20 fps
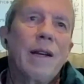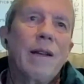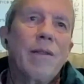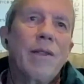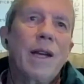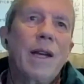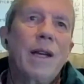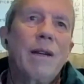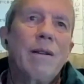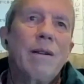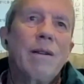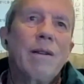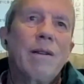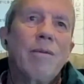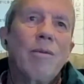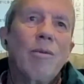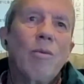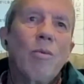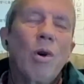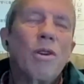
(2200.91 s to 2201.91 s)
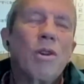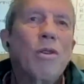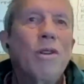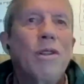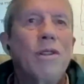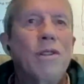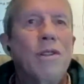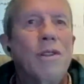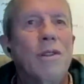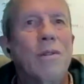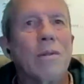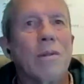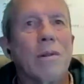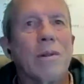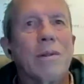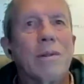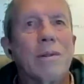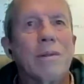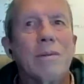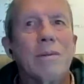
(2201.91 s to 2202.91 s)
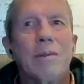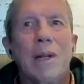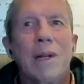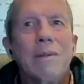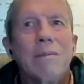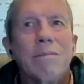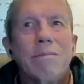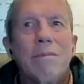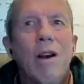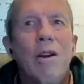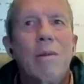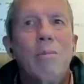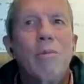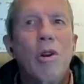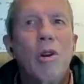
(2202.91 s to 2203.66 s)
then what could it do? well, home